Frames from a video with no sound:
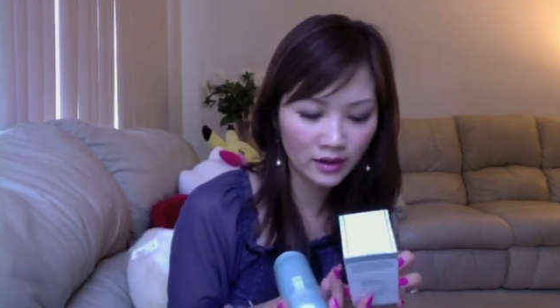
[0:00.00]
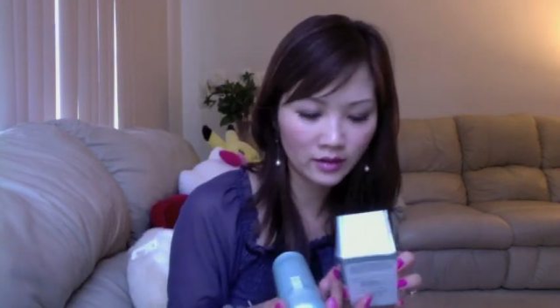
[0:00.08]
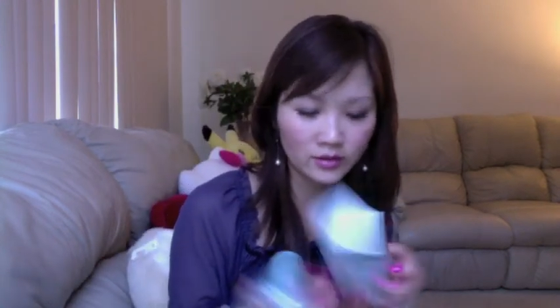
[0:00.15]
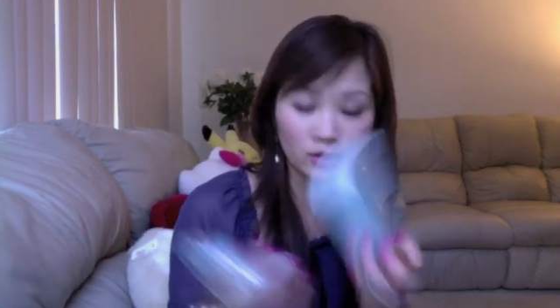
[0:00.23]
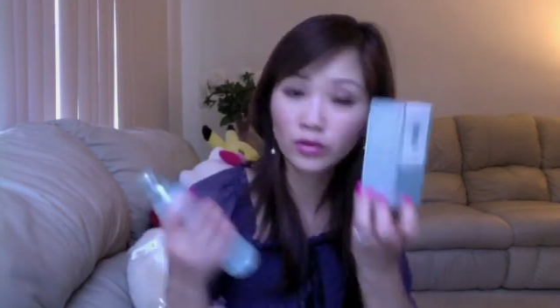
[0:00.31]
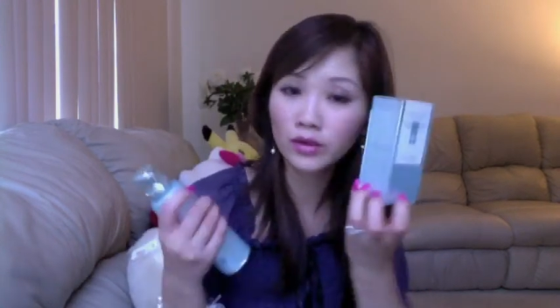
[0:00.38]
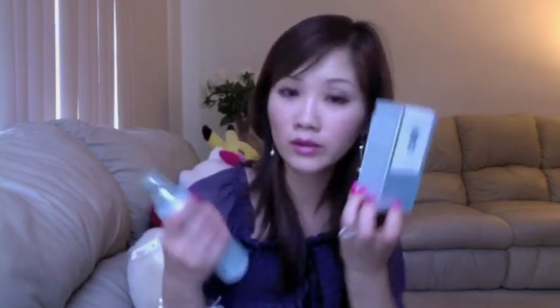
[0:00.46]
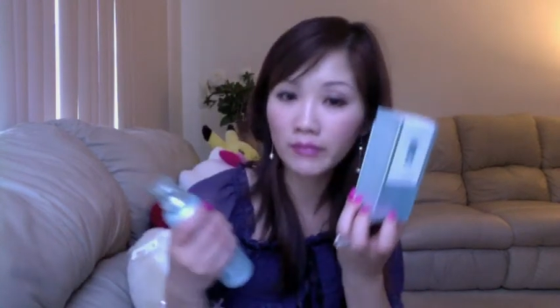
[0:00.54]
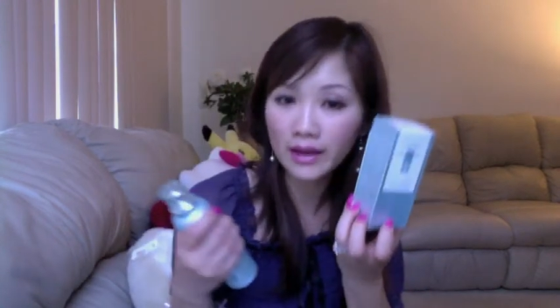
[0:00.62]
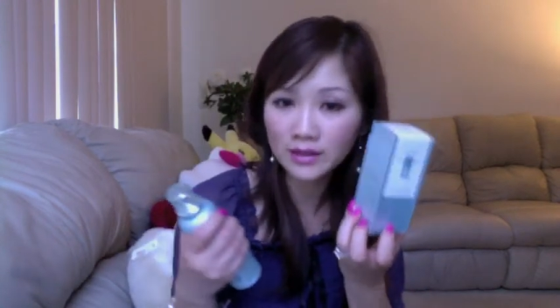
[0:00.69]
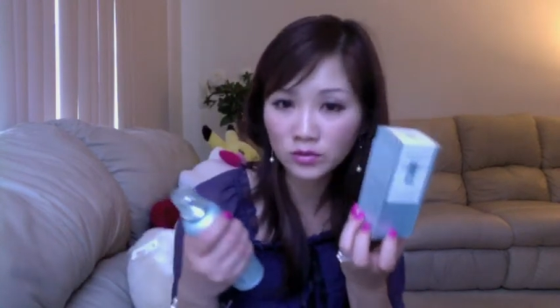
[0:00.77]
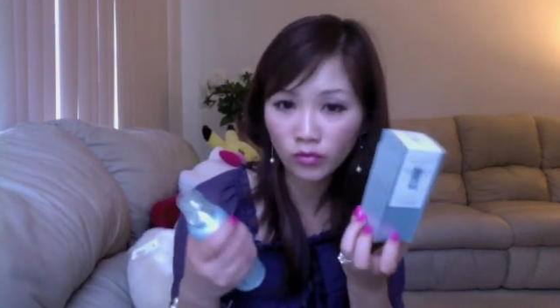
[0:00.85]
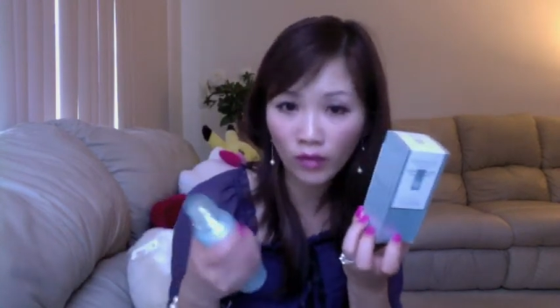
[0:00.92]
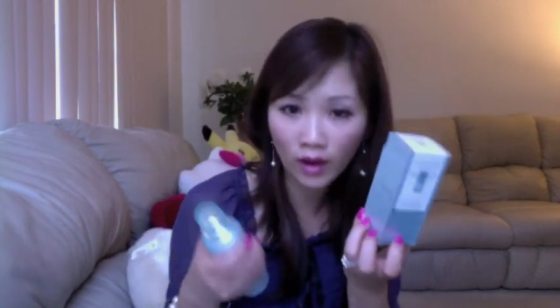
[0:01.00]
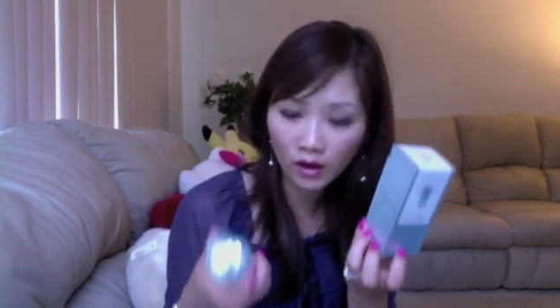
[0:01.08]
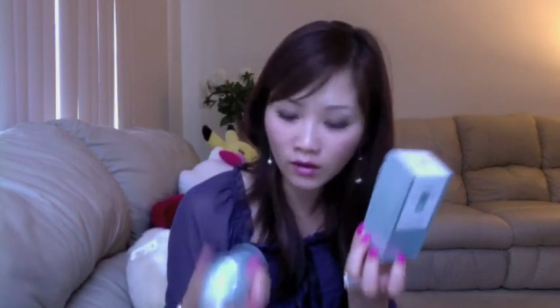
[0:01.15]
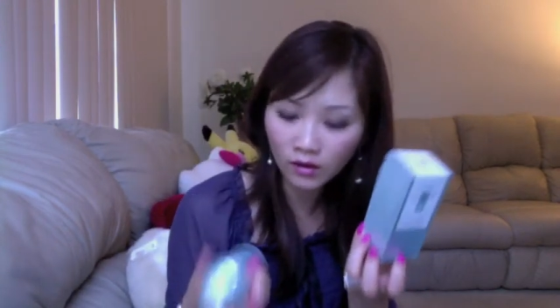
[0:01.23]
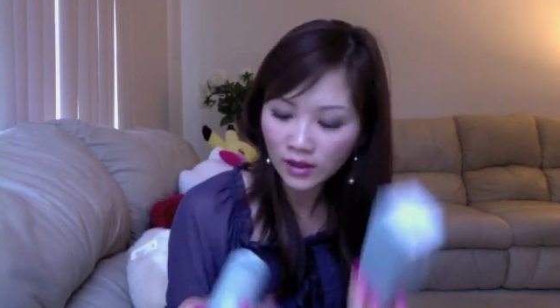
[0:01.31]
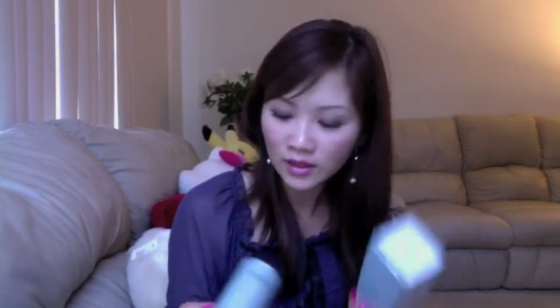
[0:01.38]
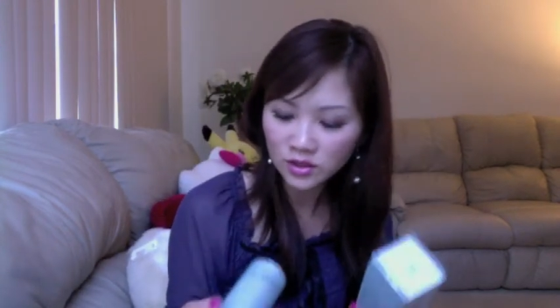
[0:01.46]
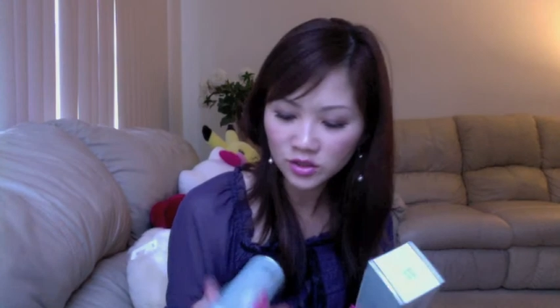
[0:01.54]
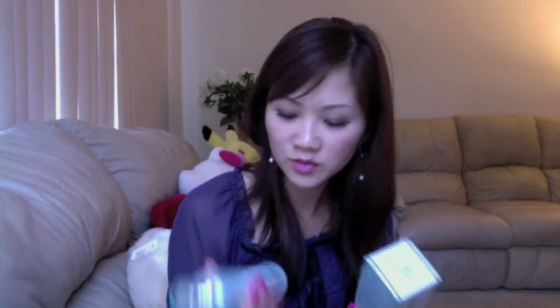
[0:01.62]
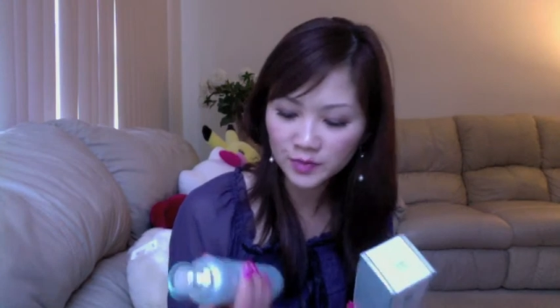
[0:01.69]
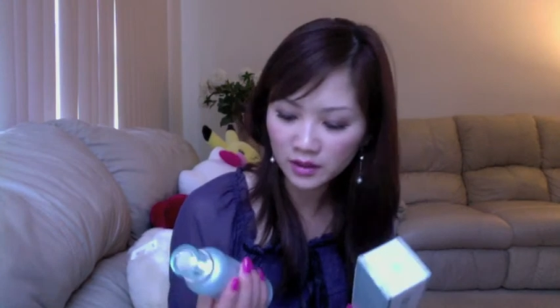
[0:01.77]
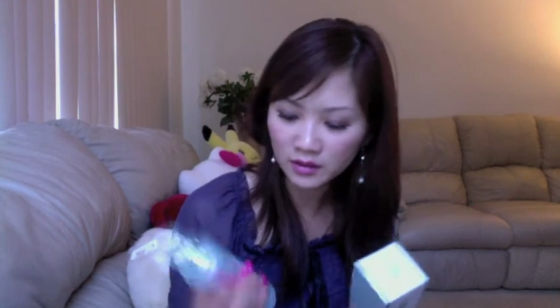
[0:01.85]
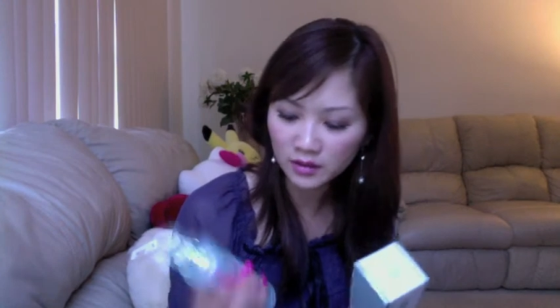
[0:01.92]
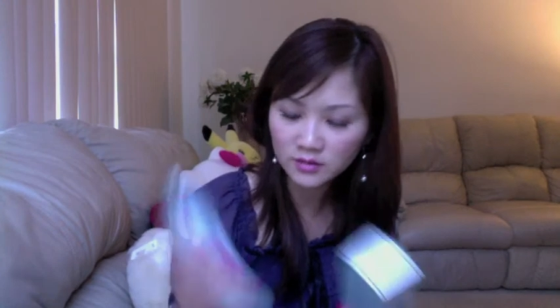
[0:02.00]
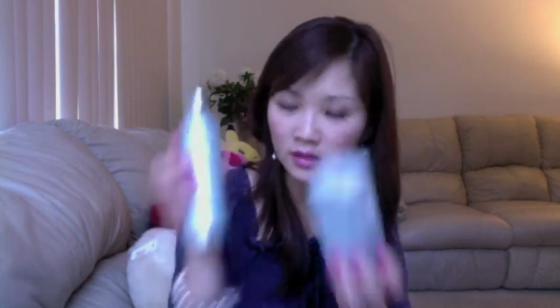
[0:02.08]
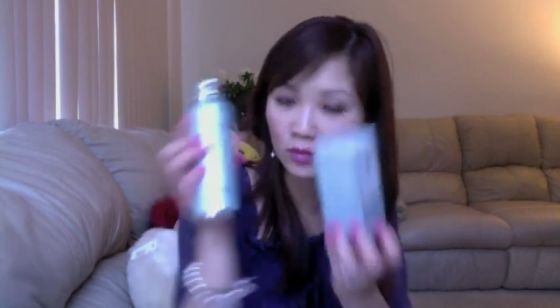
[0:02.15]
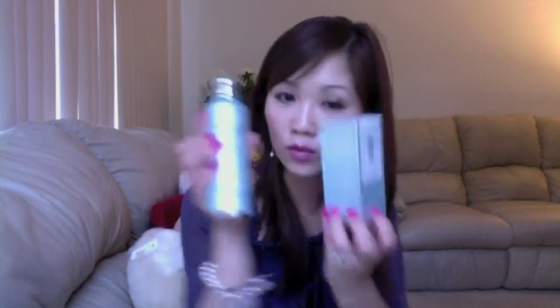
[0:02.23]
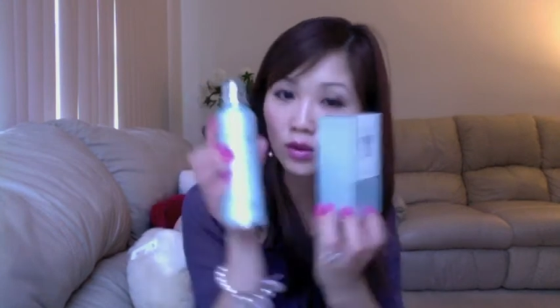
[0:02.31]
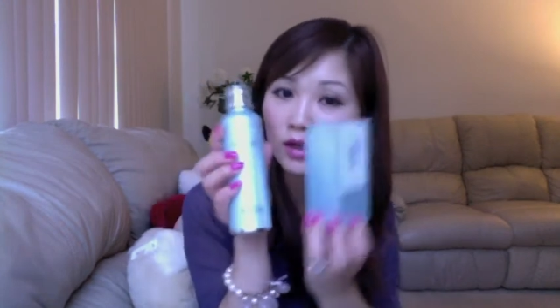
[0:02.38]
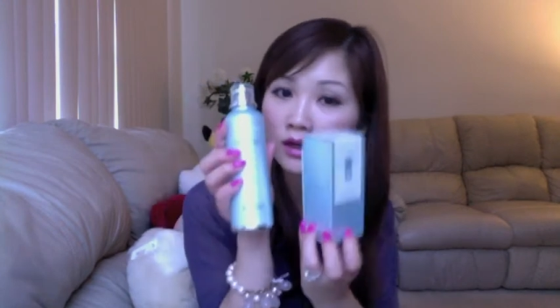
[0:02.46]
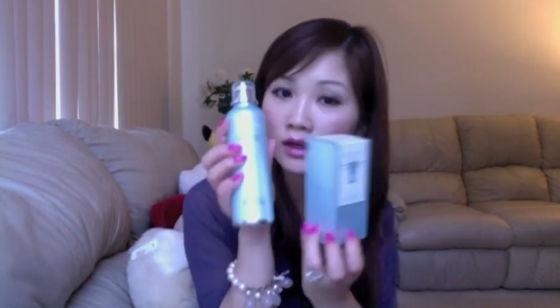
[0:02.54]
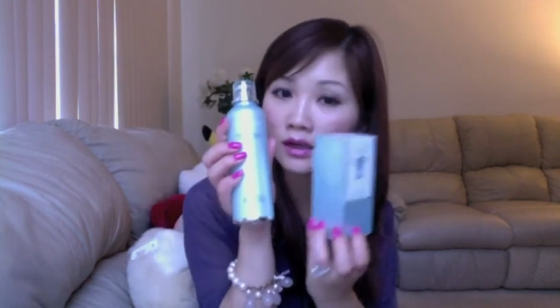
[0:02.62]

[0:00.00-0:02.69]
the cream as well, just because they work